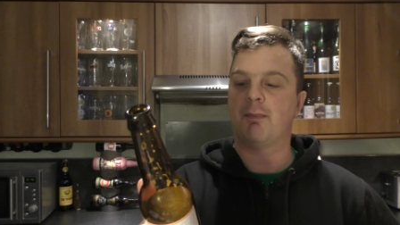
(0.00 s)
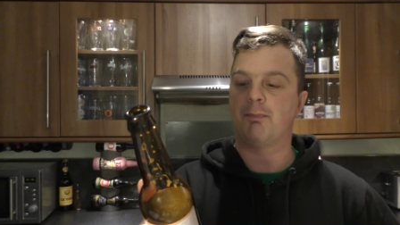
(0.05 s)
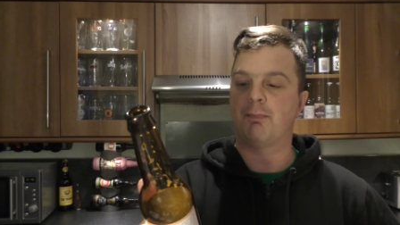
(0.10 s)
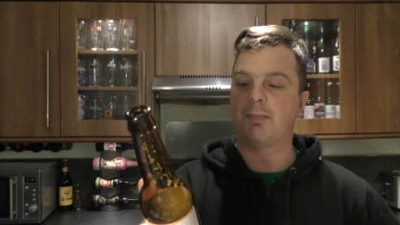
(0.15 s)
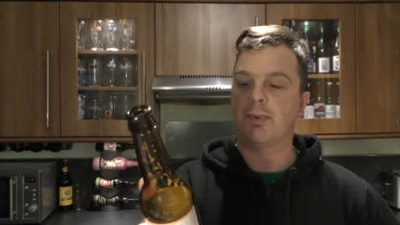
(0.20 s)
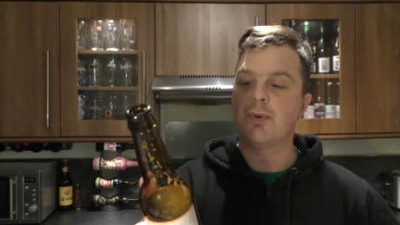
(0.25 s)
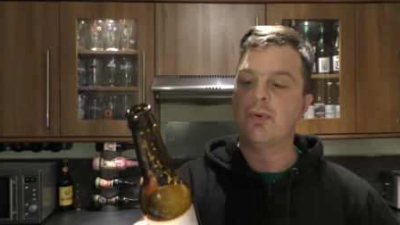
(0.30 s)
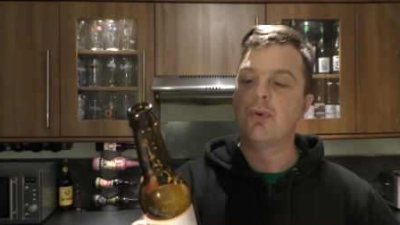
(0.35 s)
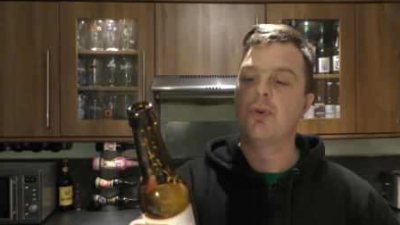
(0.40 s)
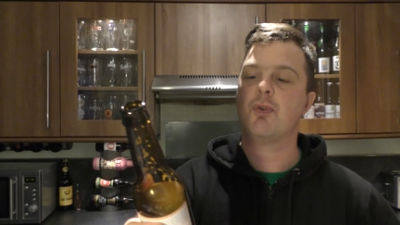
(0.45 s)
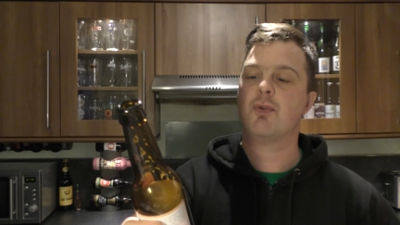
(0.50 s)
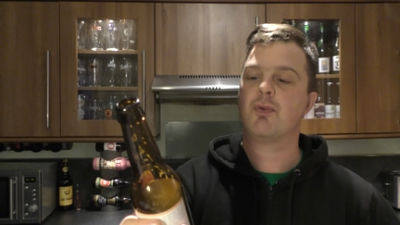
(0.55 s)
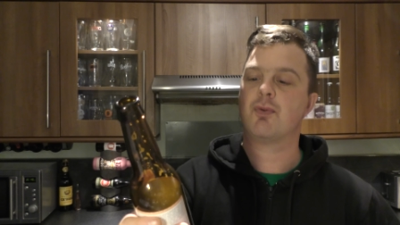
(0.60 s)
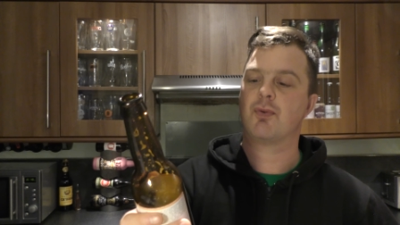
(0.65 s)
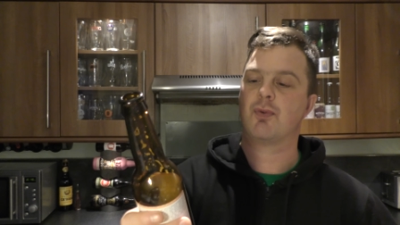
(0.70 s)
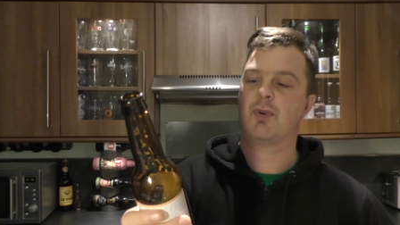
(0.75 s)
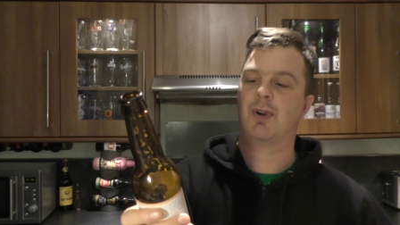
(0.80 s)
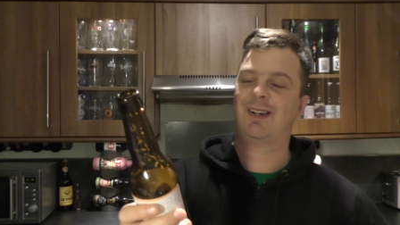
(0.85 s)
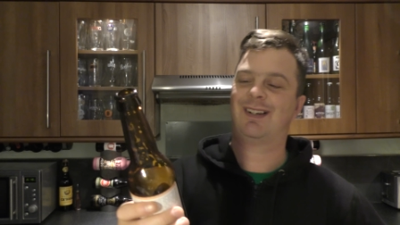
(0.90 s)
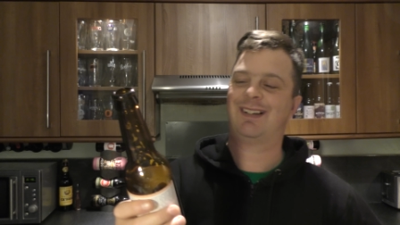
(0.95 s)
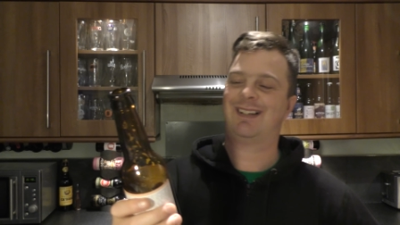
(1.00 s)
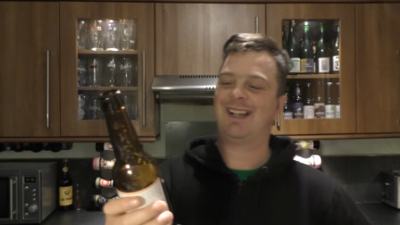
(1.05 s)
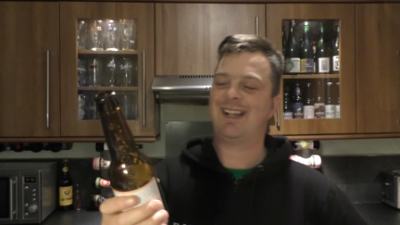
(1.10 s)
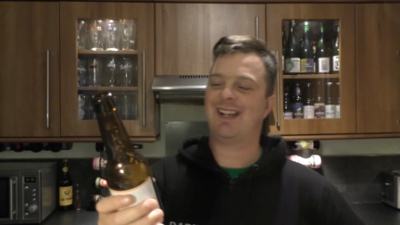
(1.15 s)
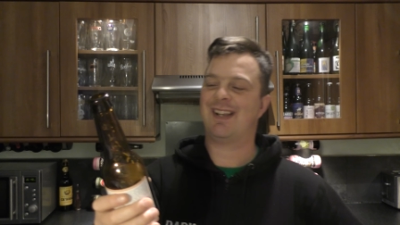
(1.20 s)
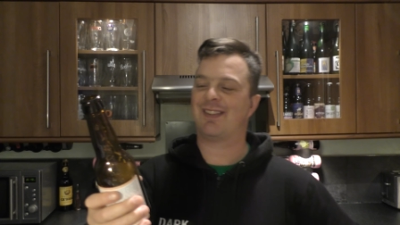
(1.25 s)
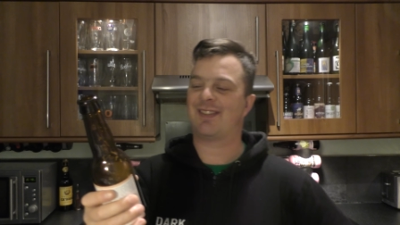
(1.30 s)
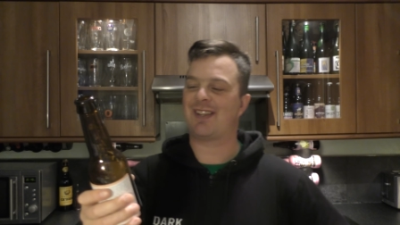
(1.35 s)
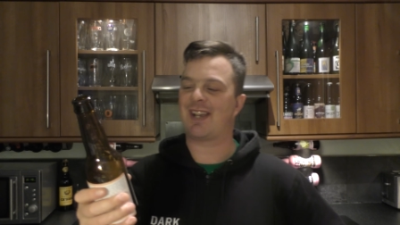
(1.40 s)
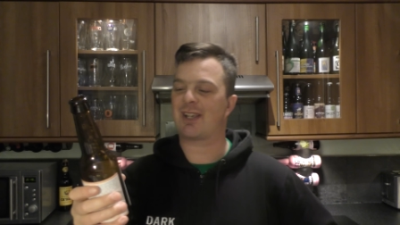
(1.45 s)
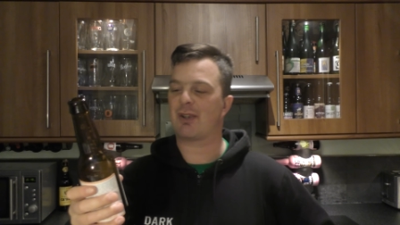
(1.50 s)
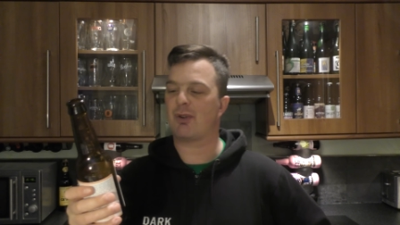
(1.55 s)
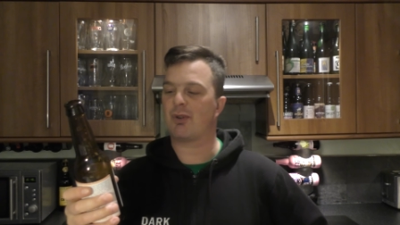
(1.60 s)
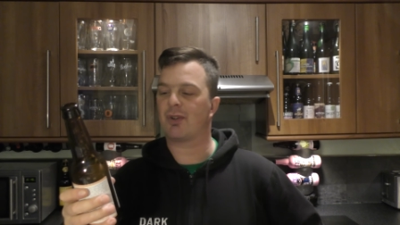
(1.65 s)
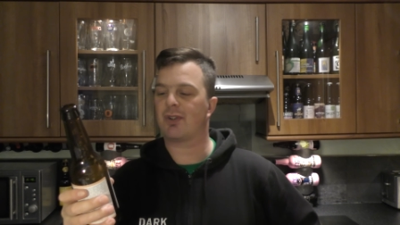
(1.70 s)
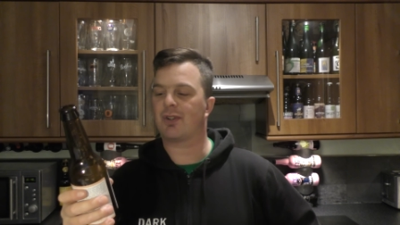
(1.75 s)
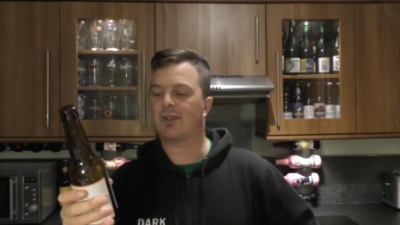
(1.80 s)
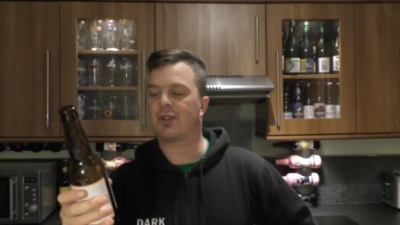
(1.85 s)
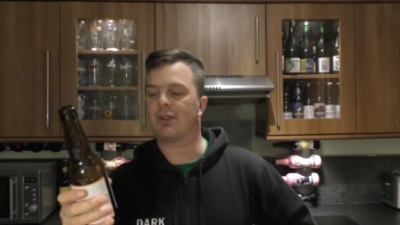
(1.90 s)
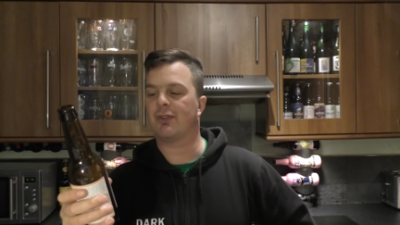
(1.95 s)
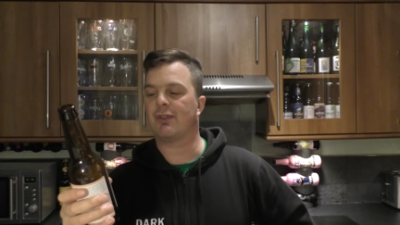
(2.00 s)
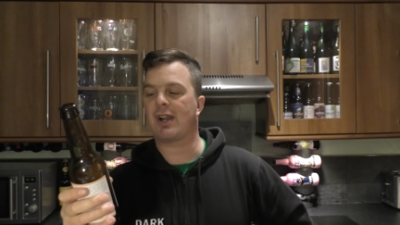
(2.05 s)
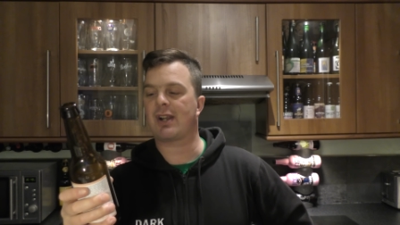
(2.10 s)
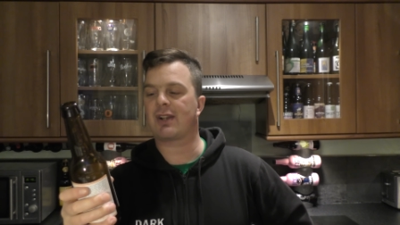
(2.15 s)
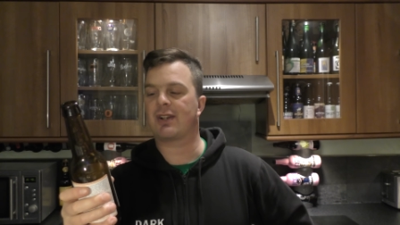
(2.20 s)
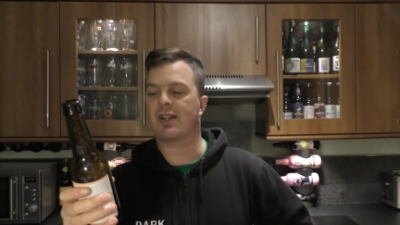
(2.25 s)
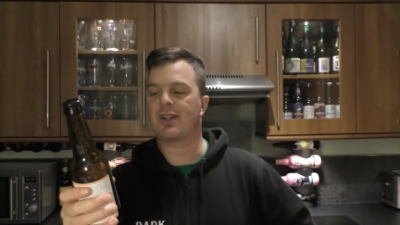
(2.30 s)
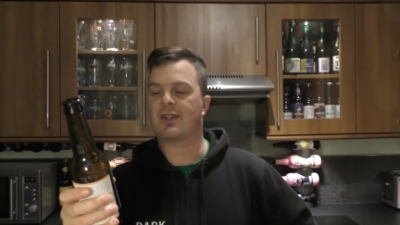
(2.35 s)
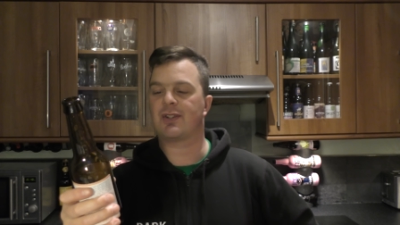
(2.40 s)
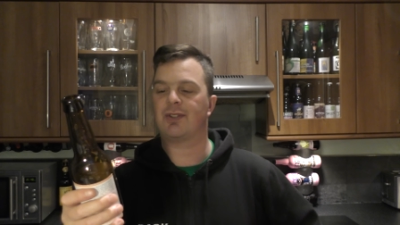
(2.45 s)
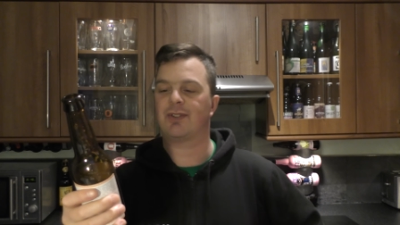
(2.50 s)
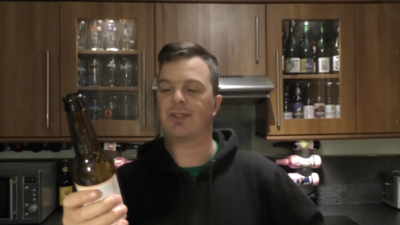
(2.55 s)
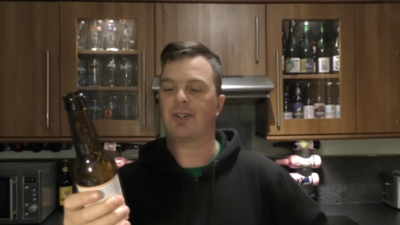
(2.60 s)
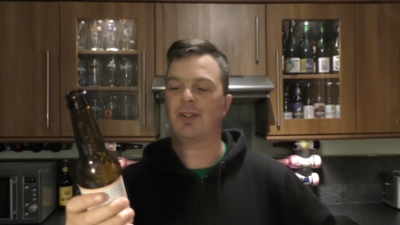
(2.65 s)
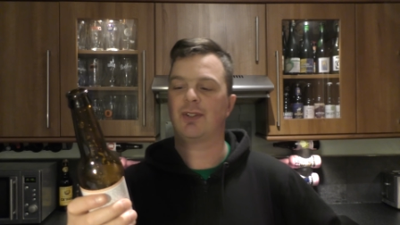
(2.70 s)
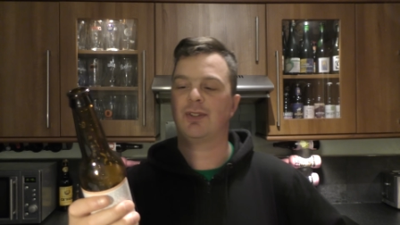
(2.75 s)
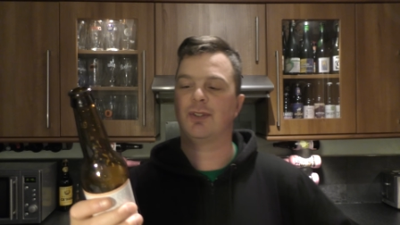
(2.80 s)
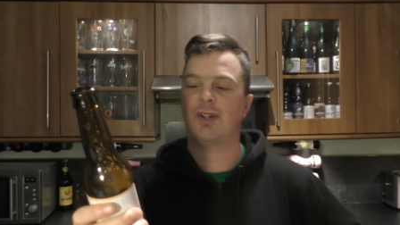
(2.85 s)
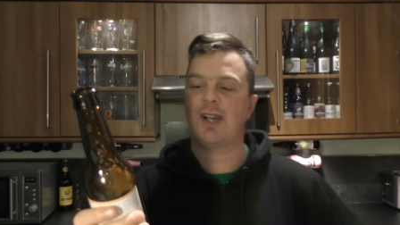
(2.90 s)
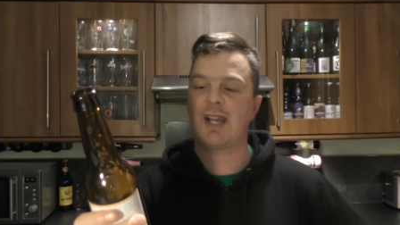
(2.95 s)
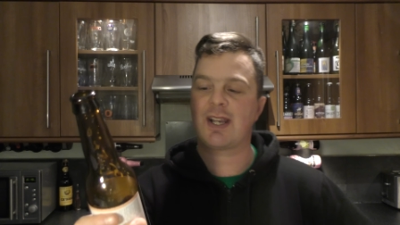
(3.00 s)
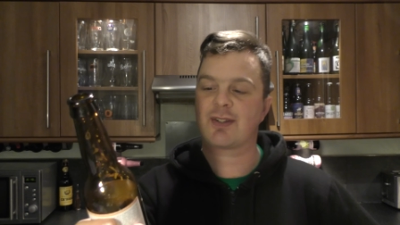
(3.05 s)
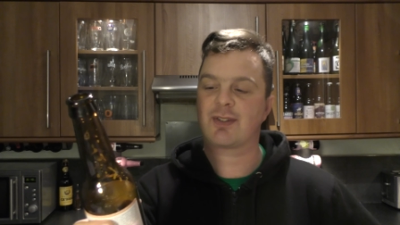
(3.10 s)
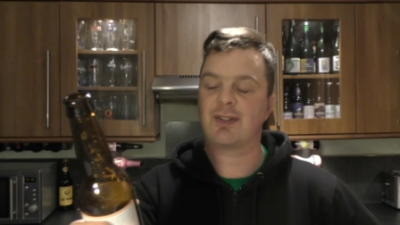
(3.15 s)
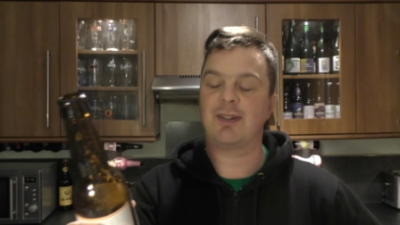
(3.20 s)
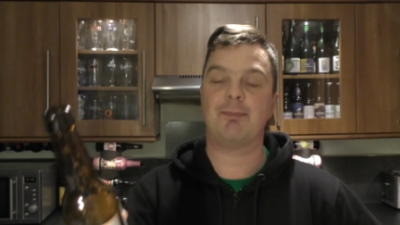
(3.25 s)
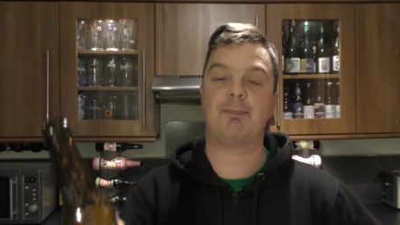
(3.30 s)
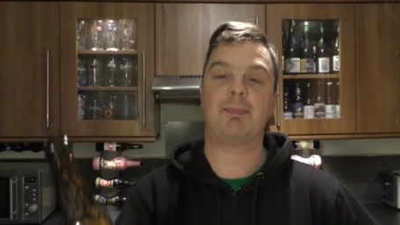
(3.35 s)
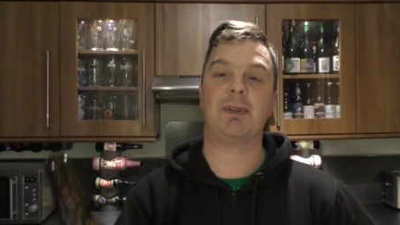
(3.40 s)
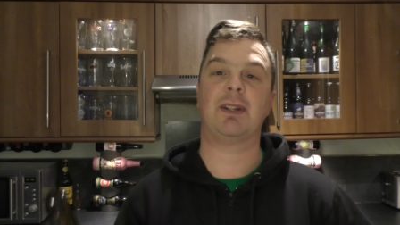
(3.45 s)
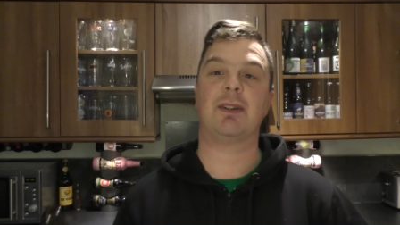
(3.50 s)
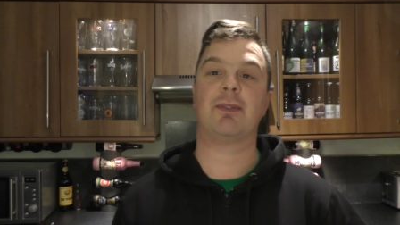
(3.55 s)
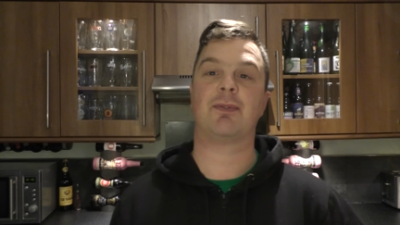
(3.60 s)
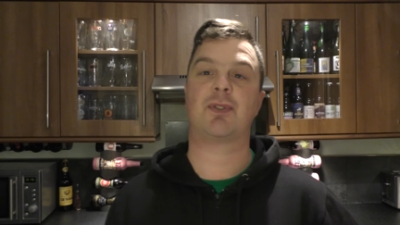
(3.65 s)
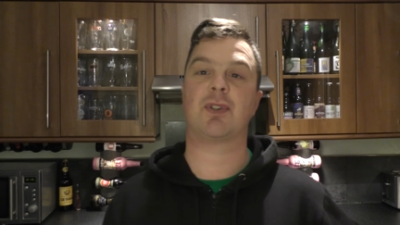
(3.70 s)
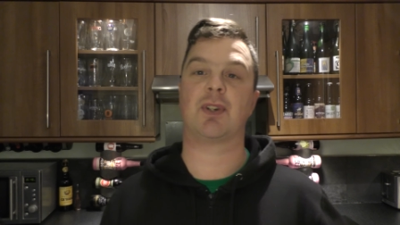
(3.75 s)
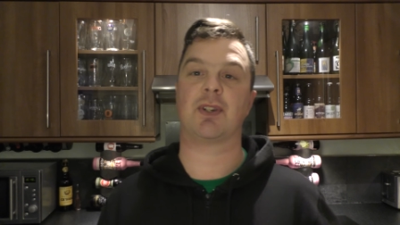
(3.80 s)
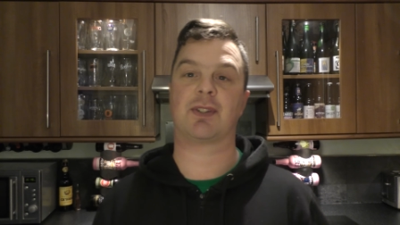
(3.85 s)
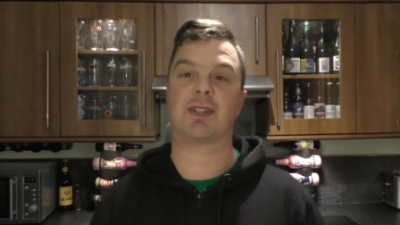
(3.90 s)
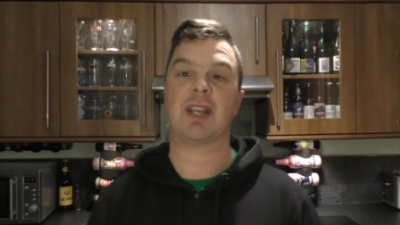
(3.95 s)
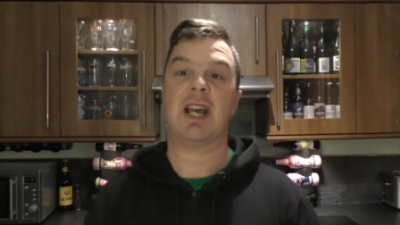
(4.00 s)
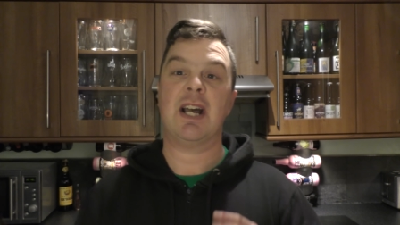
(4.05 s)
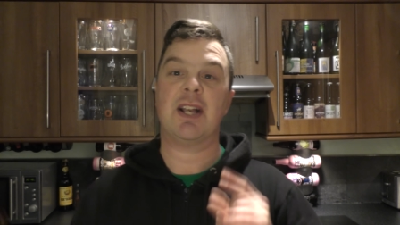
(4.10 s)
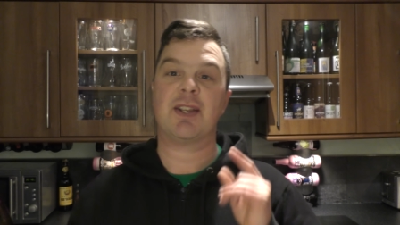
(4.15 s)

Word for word: Boo-hoo. Thank you, congratulations on your excellent beer of choice.